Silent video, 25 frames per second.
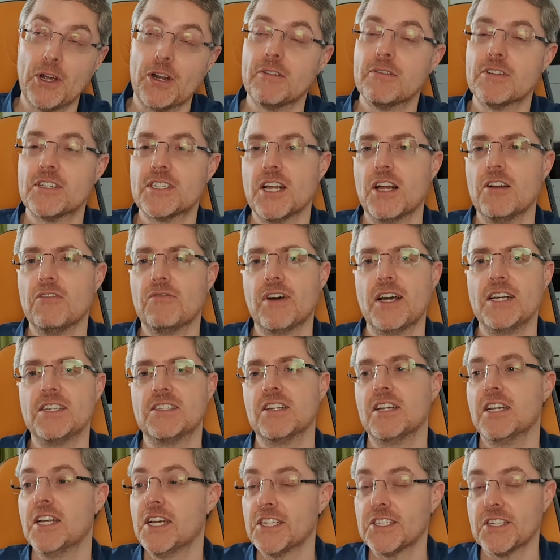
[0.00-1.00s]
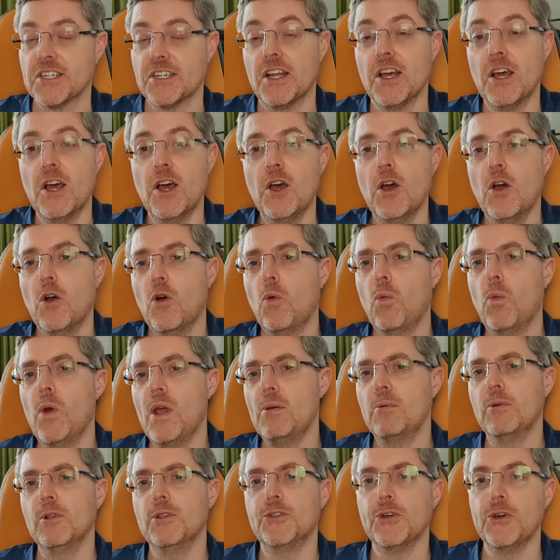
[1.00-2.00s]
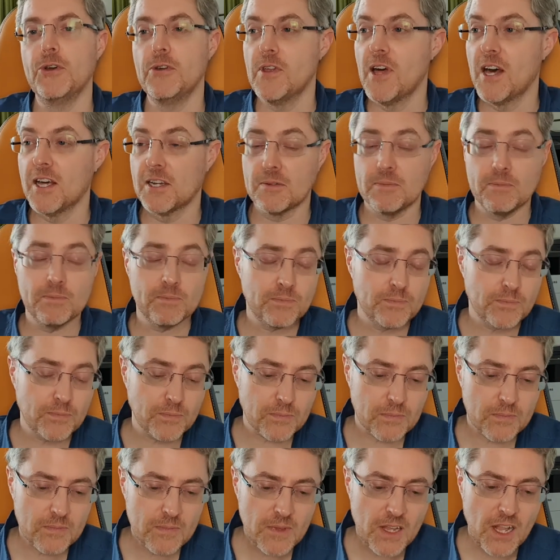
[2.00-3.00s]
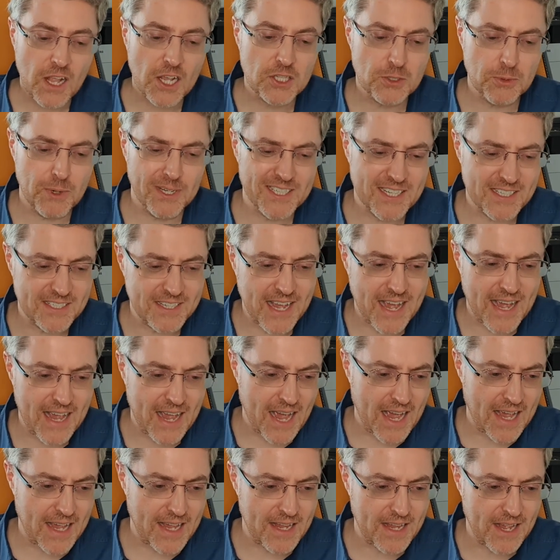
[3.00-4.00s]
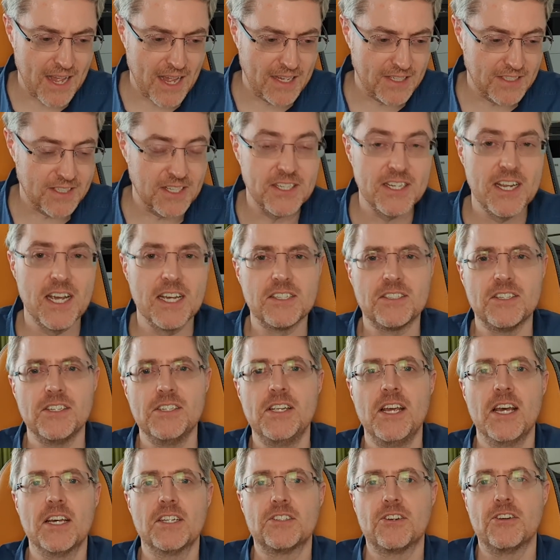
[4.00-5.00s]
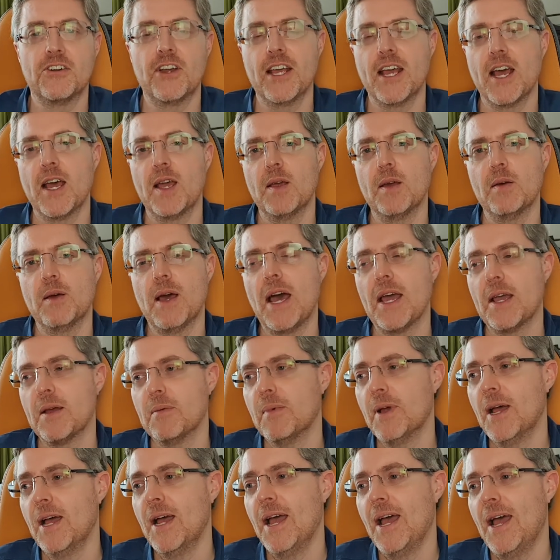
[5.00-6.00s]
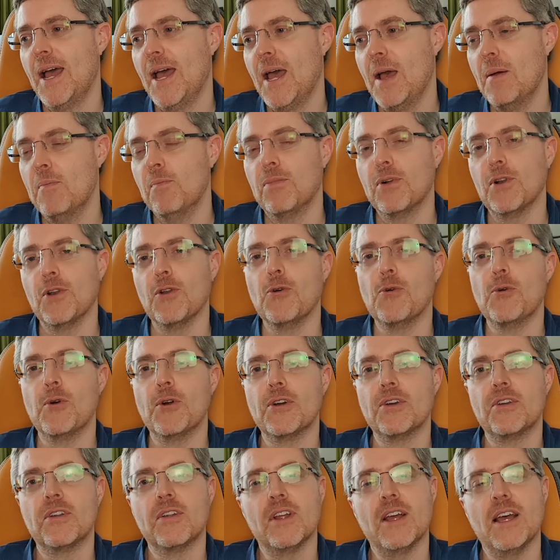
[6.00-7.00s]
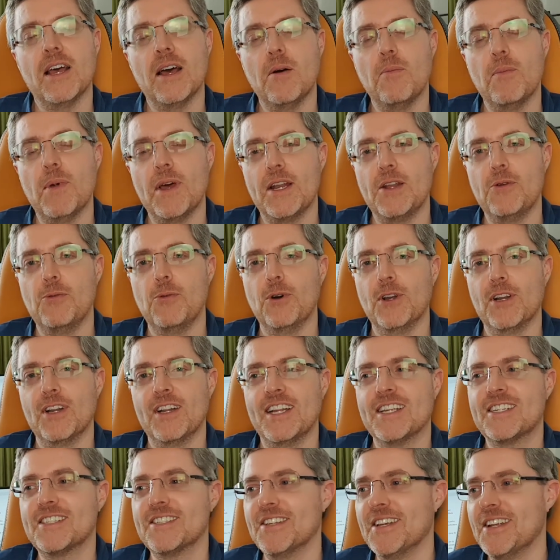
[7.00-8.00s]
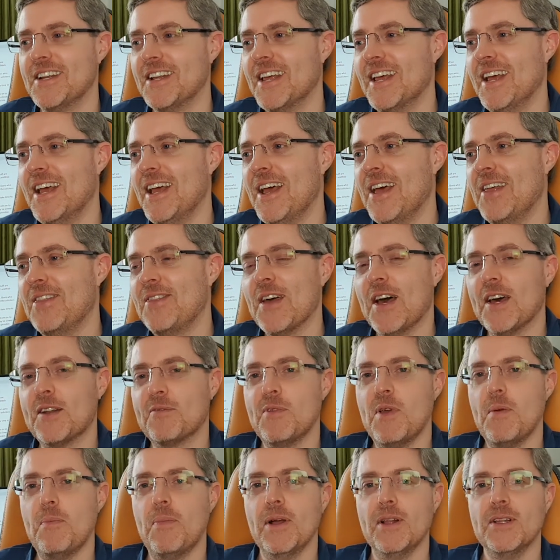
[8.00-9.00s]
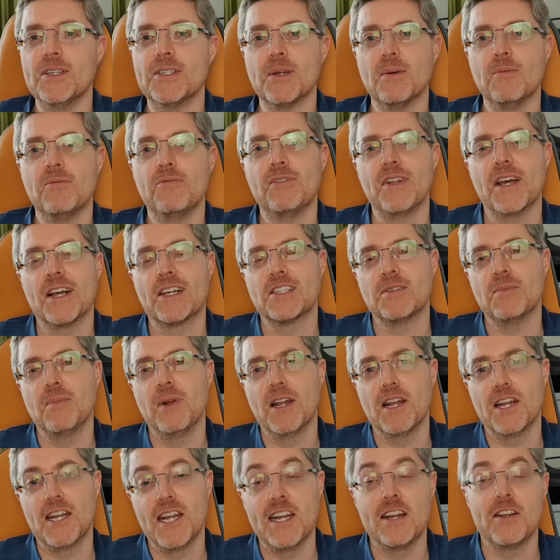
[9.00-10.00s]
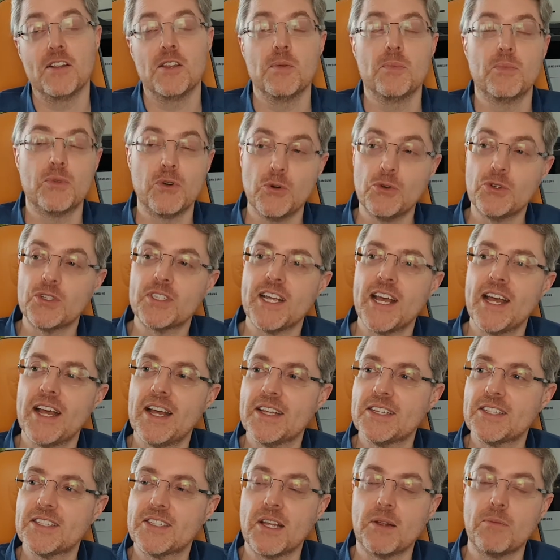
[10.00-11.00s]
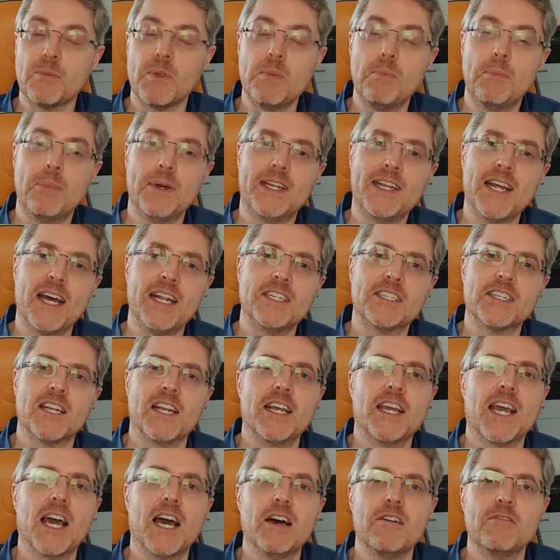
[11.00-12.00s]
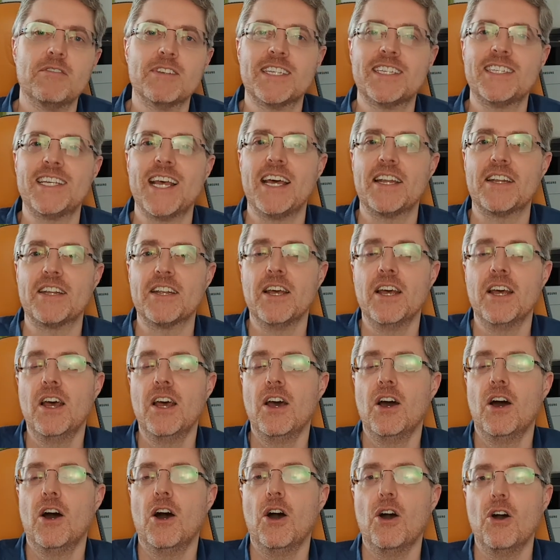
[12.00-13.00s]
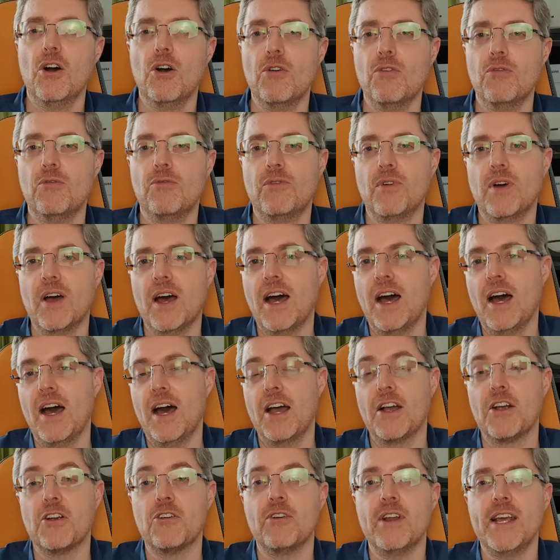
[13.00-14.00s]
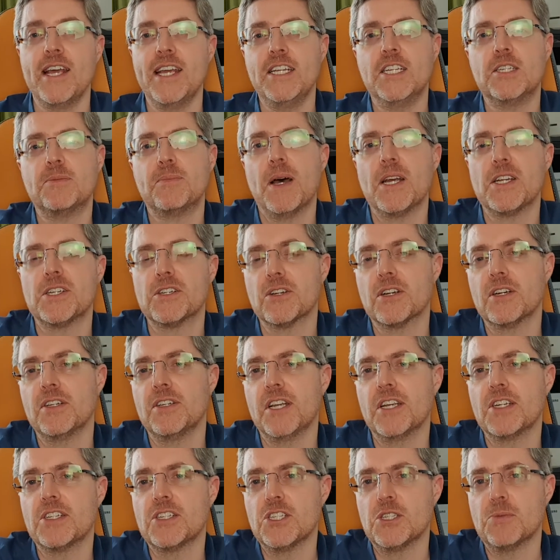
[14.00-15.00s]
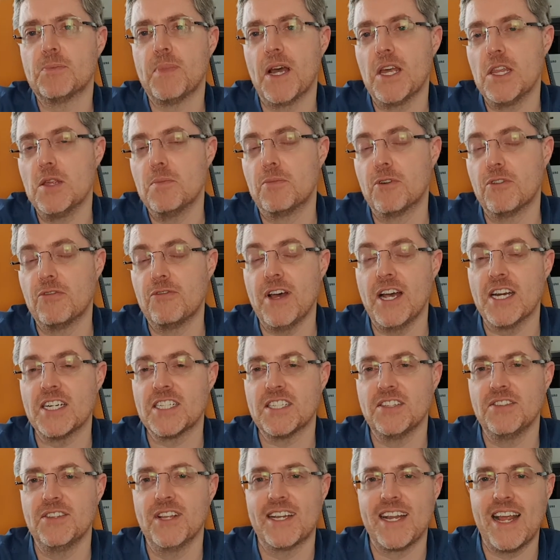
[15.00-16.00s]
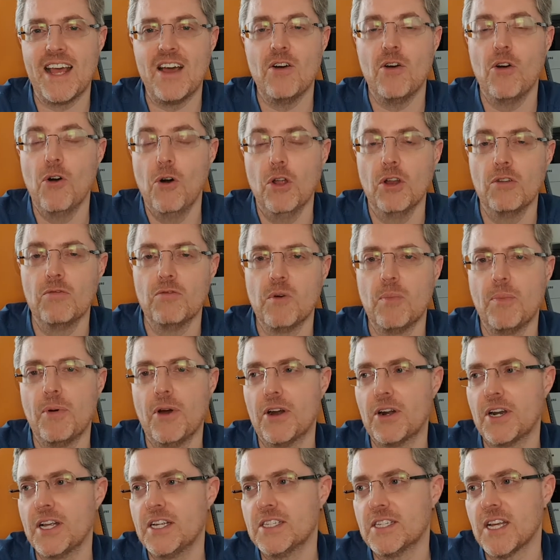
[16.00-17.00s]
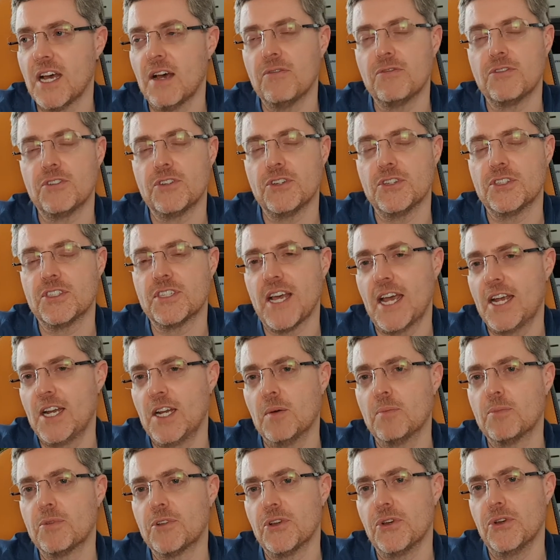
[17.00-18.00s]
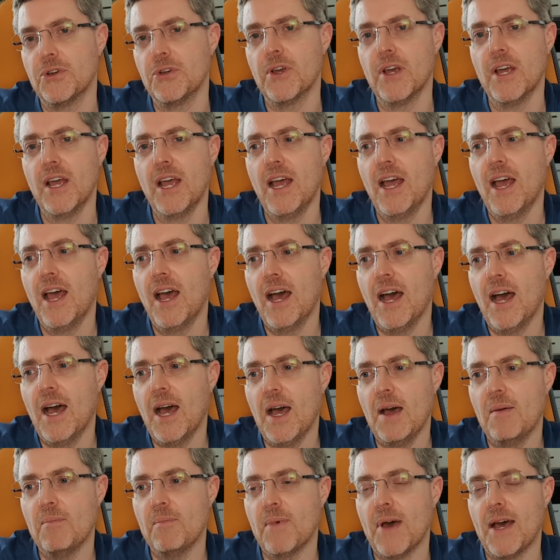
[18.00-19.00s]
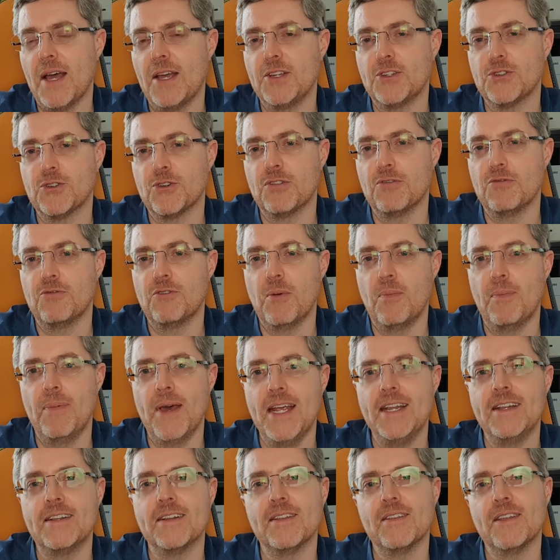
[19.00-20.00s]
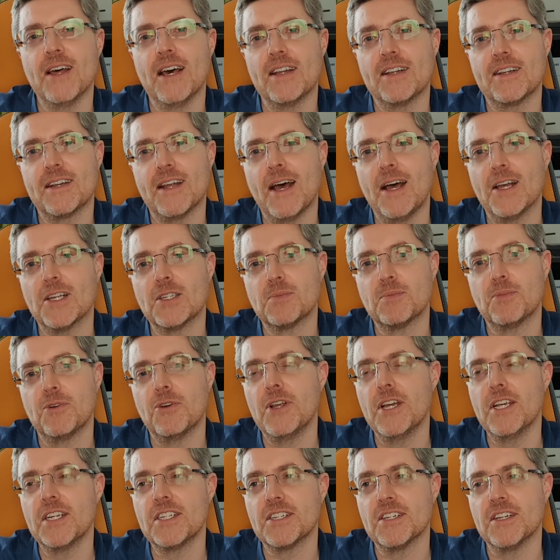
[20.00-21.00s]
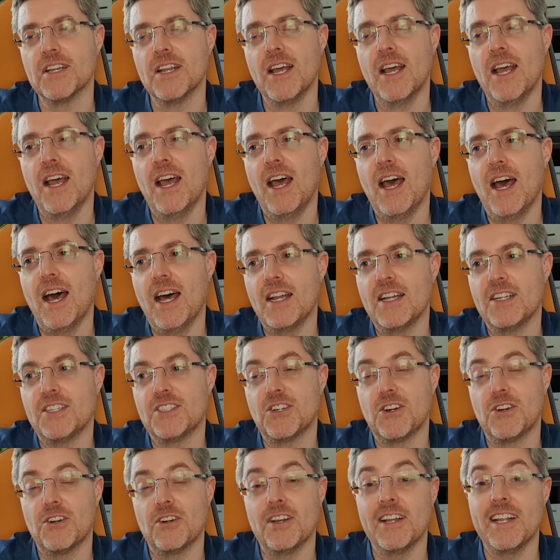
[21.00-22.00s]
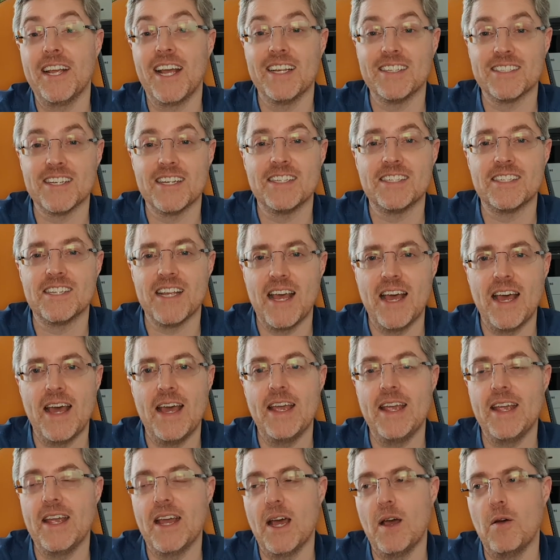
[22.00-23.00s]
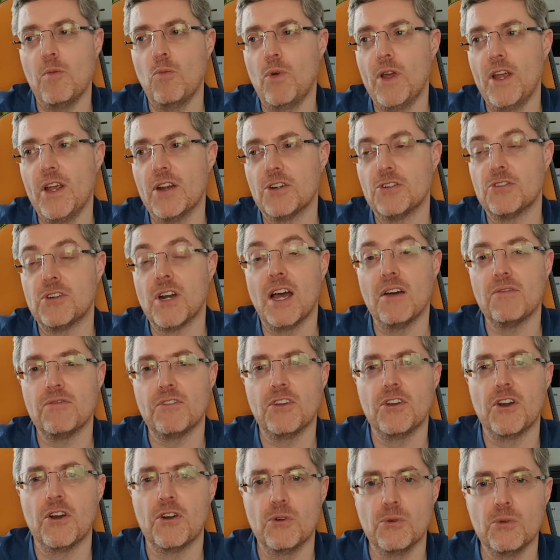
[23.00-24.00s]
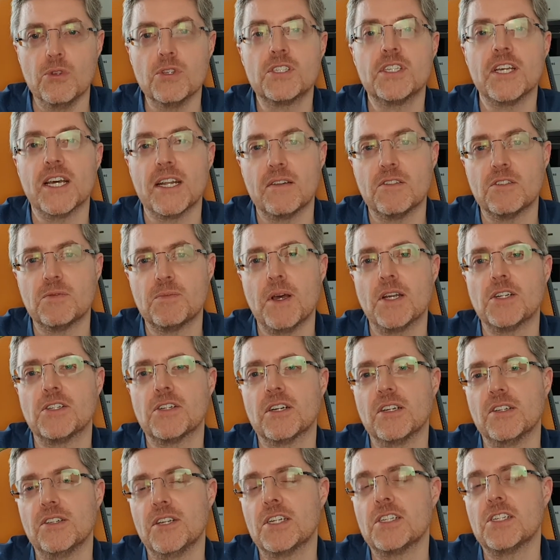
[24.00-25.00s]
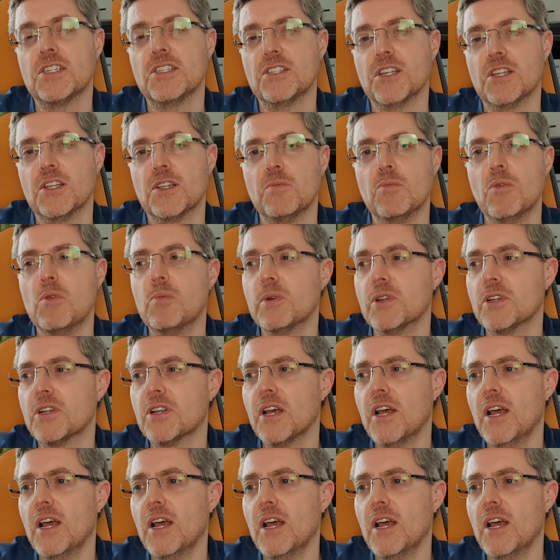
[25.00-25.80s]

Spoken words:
of self-isolation, we will do that. So as I say, I suggested yesterday, I implored anyone listening that we build some flexibility into the process, that we potentially have a set of agreed special conditions by the profession that all of the parties have to sign up to. I sort of repeat that aspiration, and certainly, as I say, we are drafting our own set of special conditions at the moment,